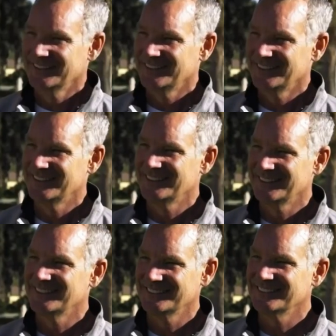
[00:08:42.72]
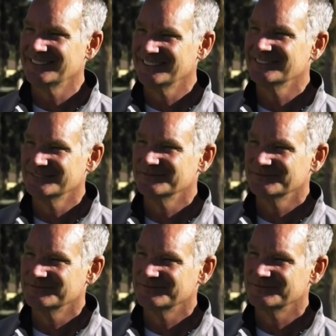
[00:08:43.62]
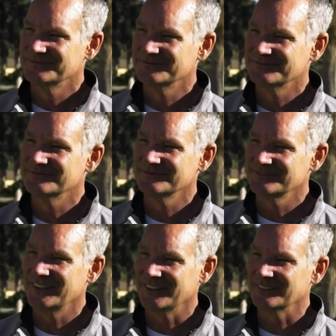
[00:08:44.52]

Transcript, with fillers: who have a near death experience come out with a new